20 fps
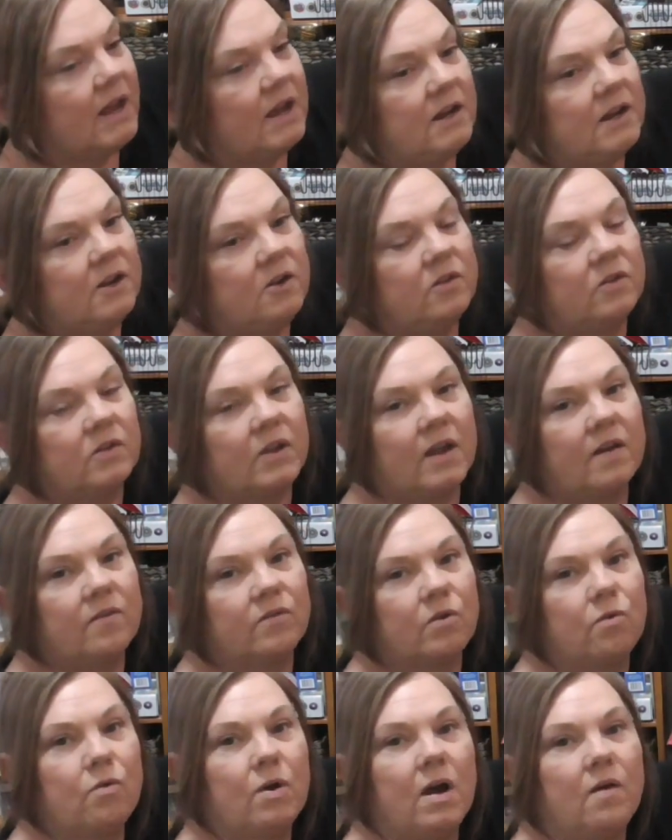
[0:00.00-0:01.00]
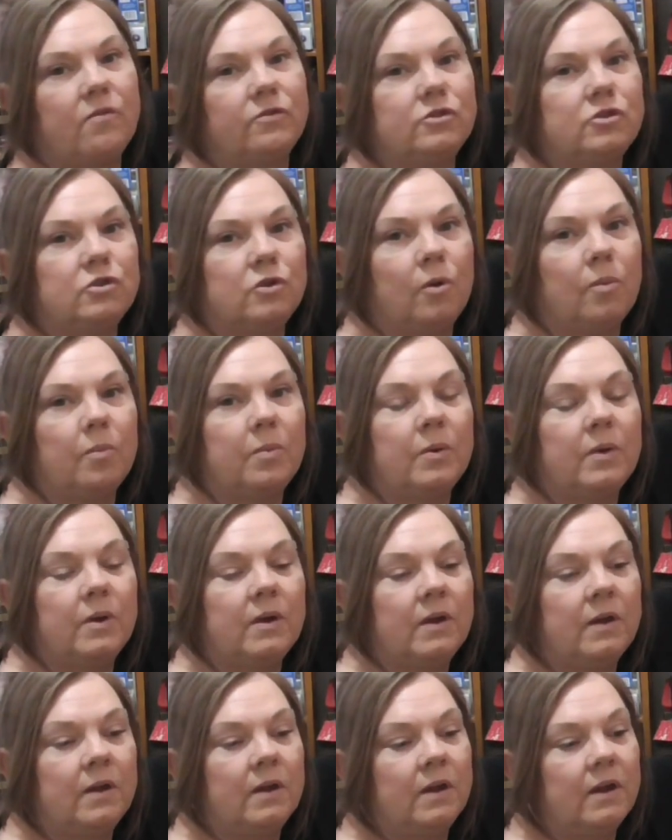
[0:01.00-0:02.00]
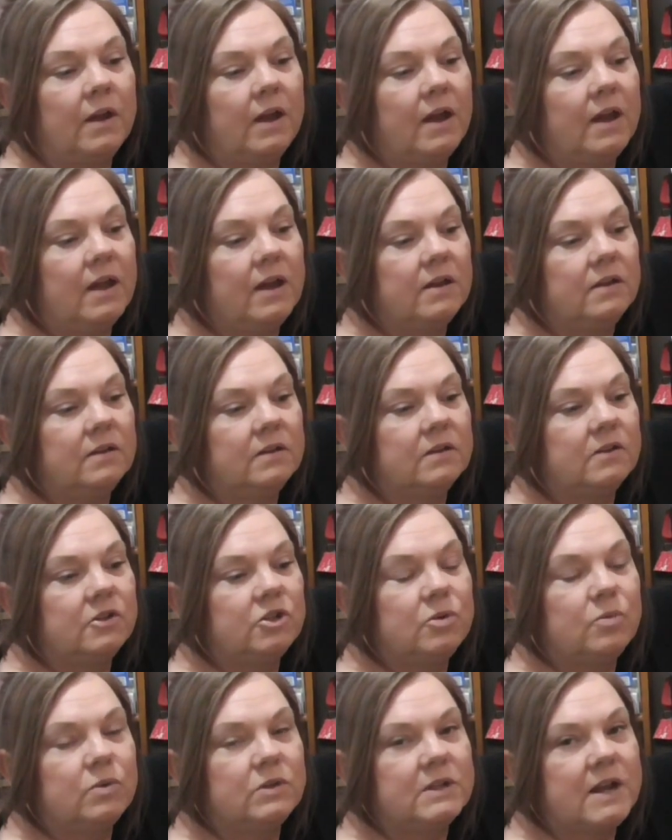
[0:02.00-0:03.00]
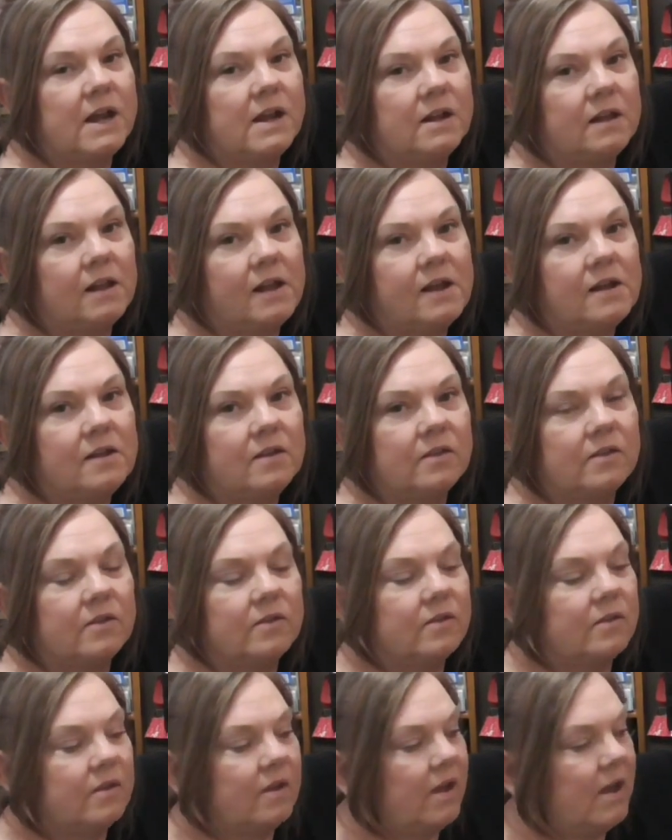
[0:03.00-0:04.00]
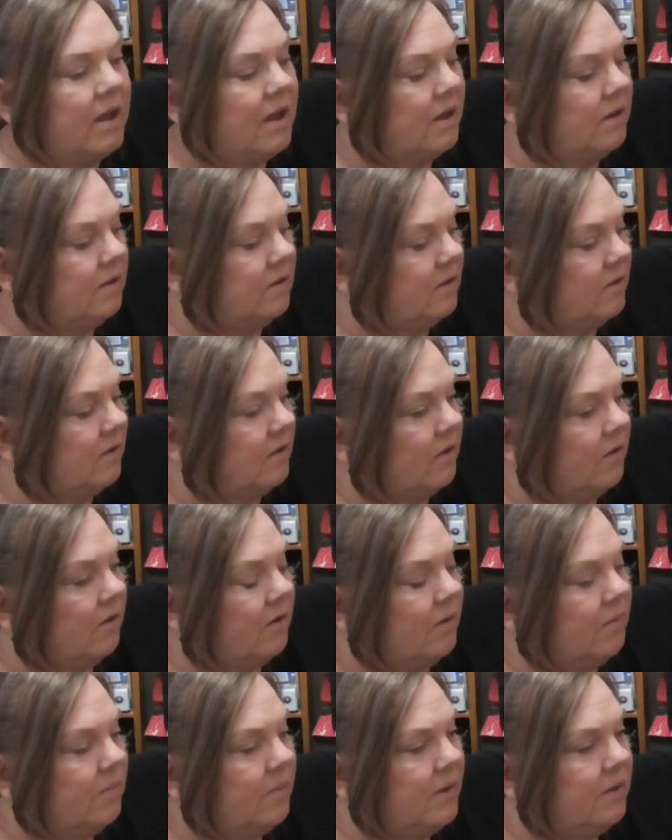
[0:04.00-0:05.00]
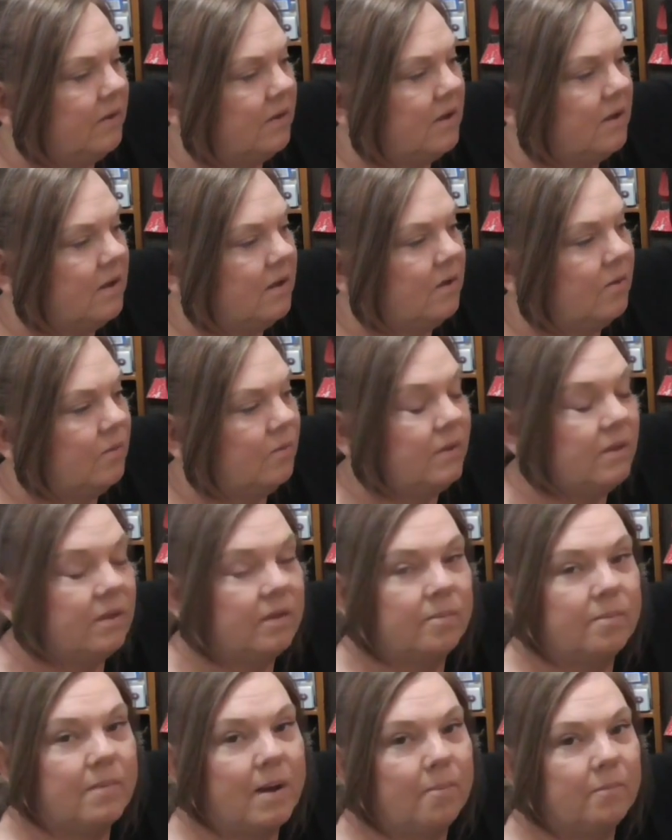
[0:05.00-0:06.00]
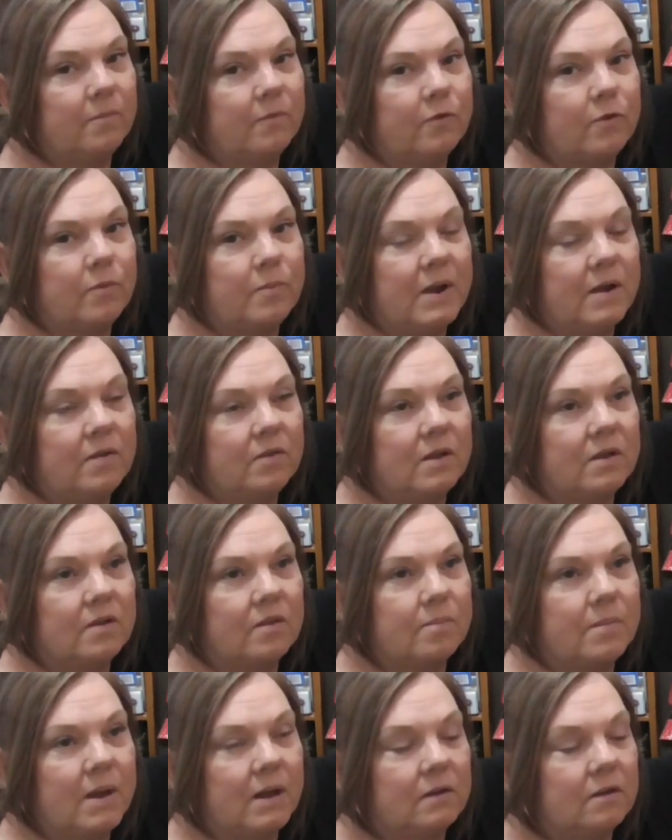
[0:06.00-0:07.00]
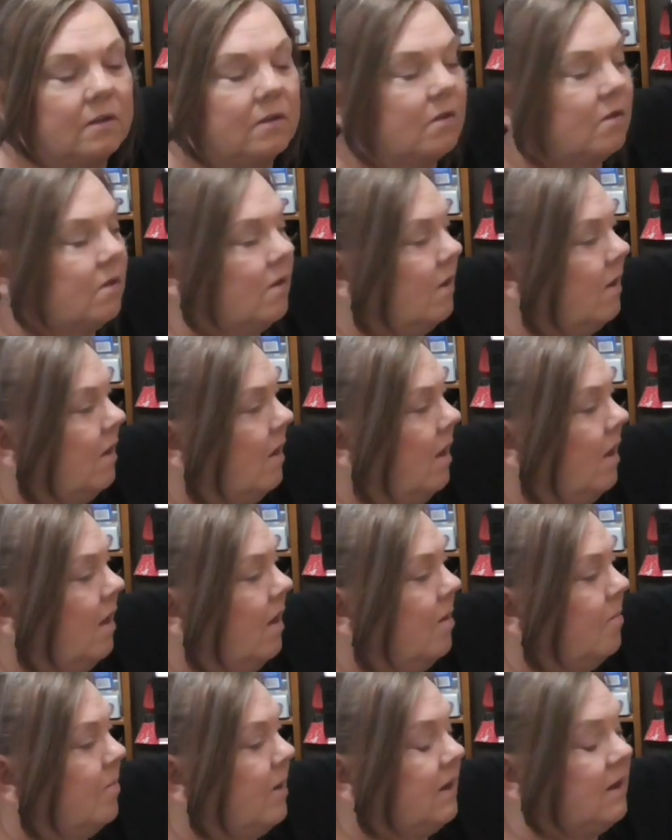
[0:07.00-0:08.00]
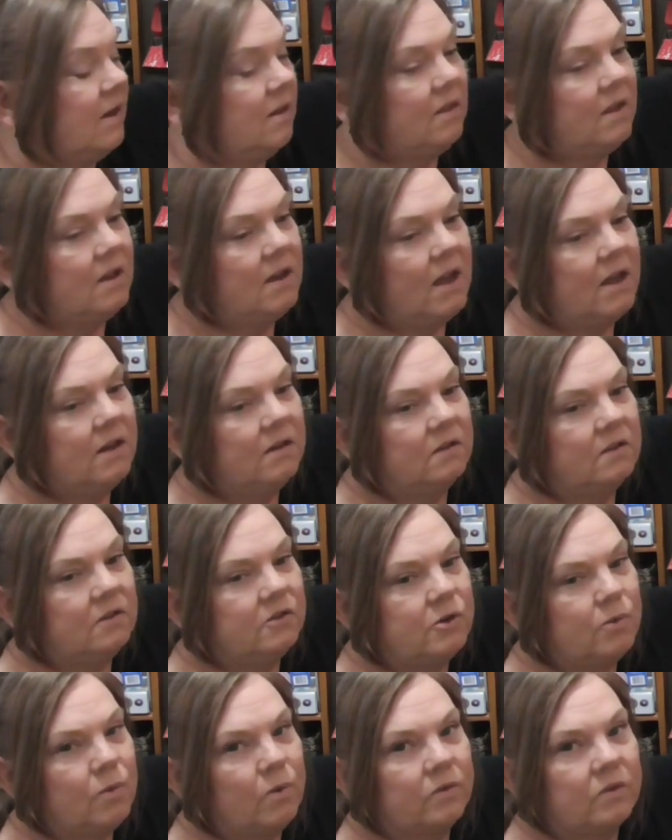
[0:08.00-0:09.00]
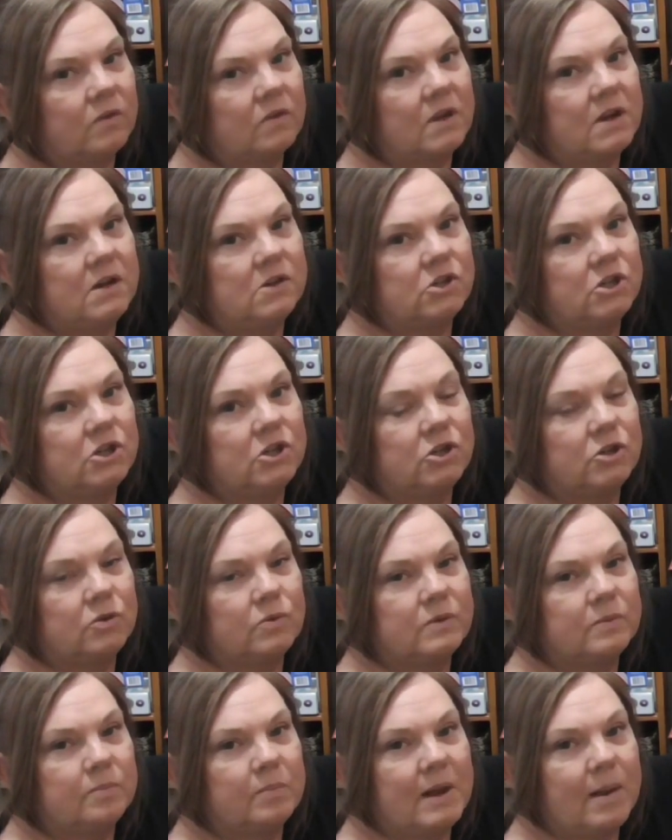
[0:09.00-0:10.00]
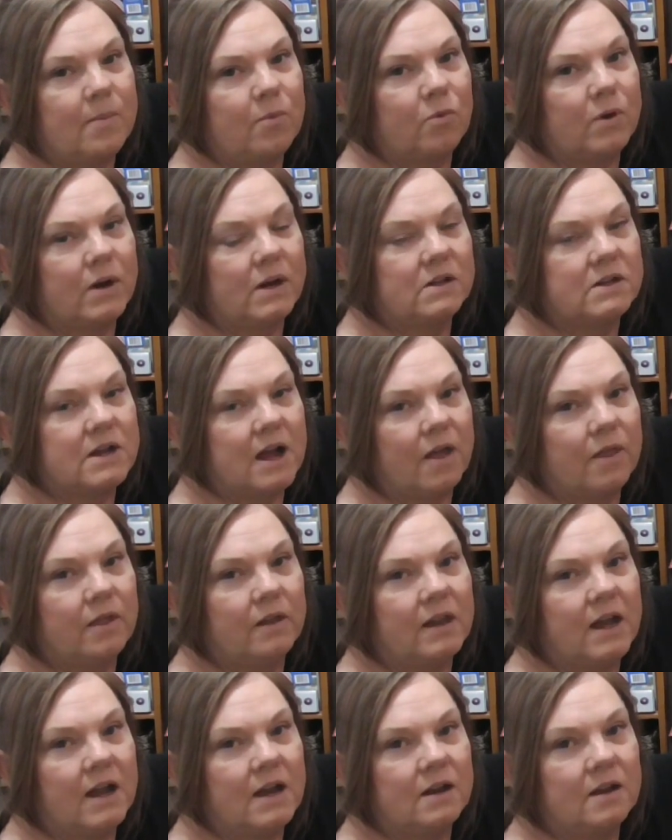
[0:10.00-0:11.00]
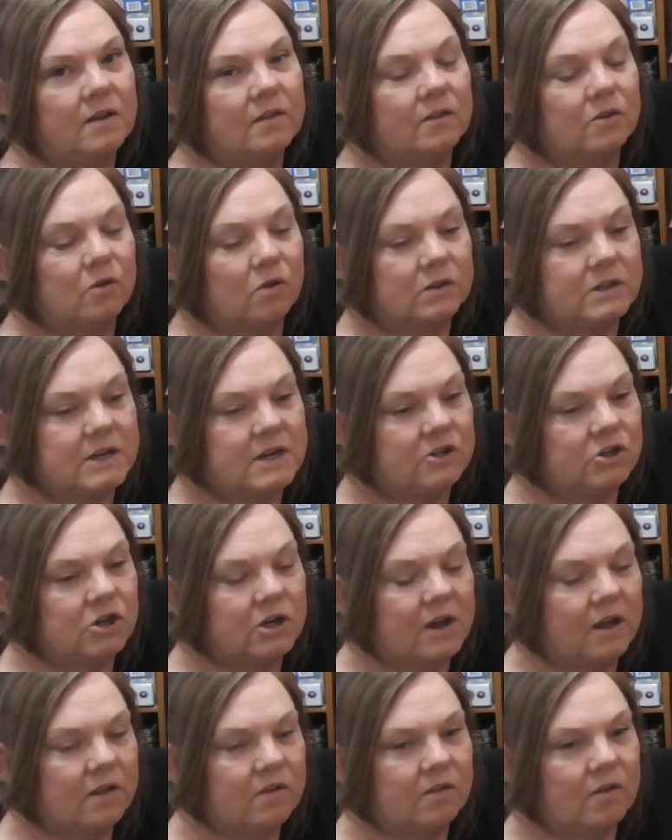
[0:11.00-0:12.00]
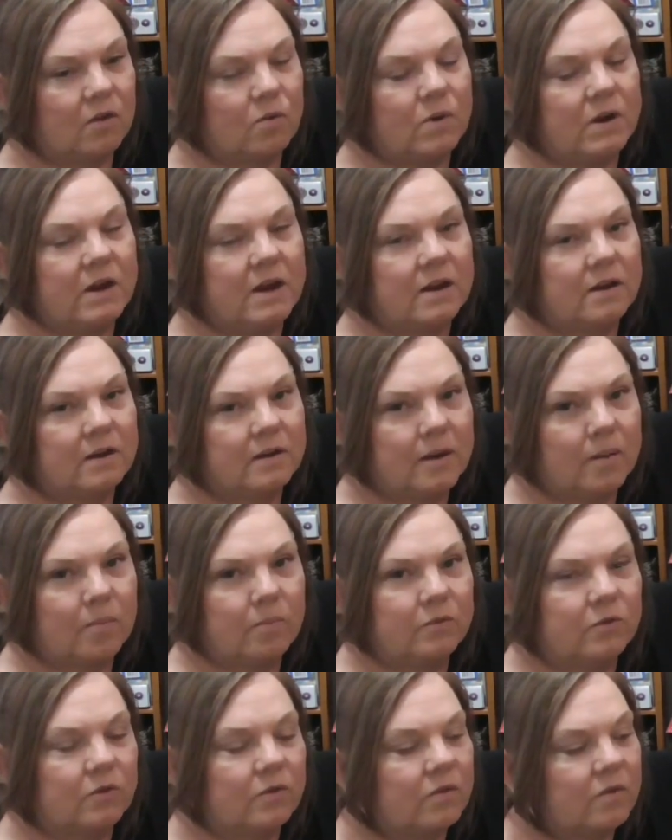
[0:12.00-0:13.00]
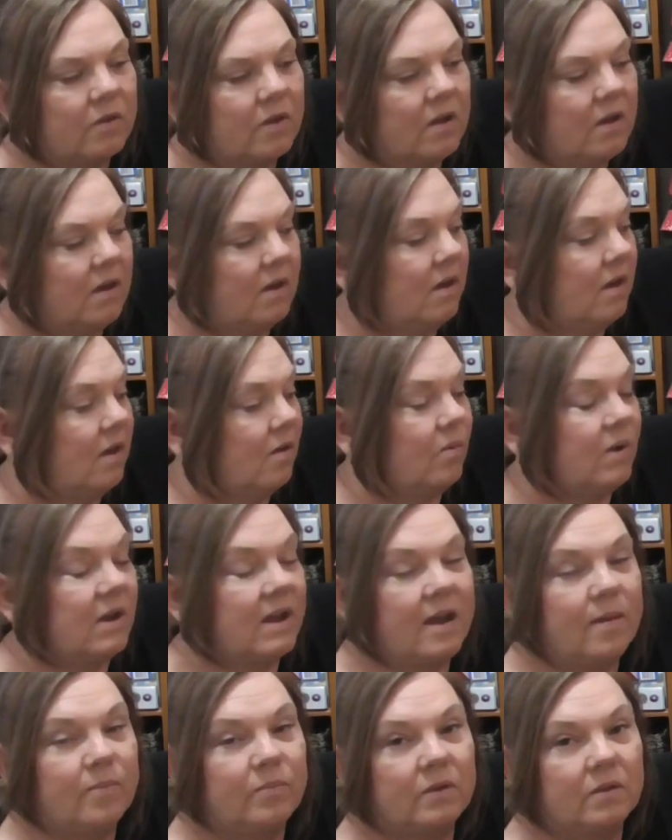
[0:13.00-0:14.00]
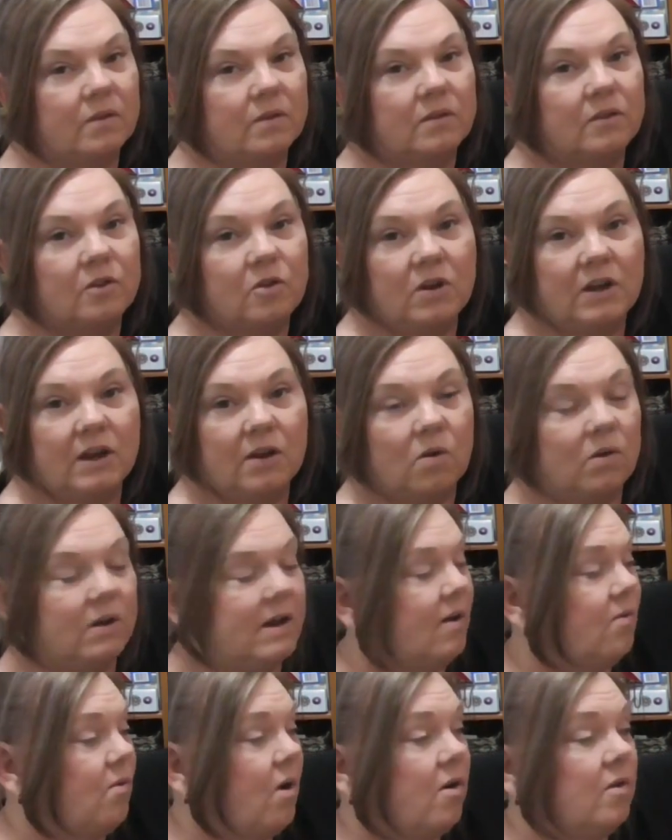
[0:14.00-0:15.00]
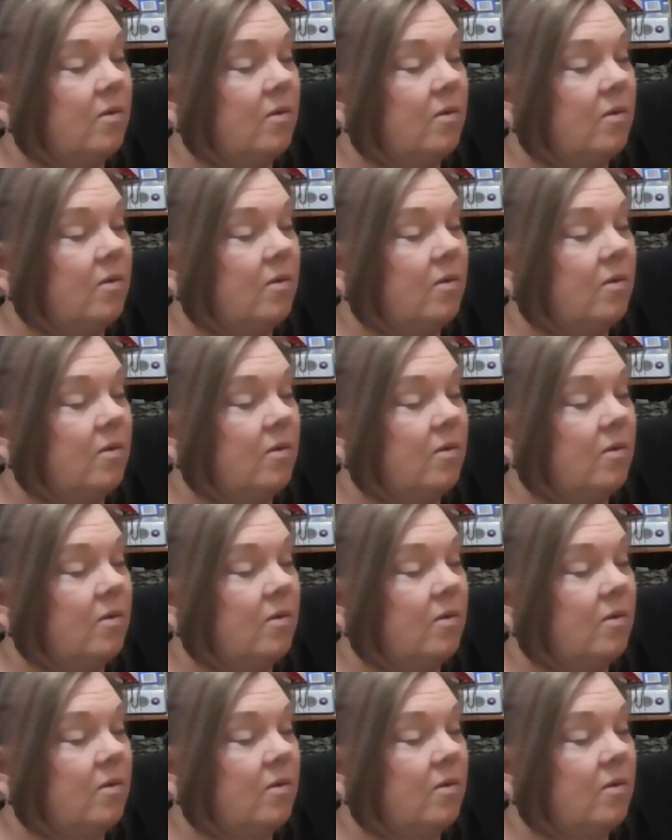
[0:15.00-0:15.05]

lady used to have a craft shop, and she would take classes, and I went there with Mum for about 6 months, but in the end she wasn't teaching, she was blabbering to other ladies and not teaching us, so we ended up we kept learning on our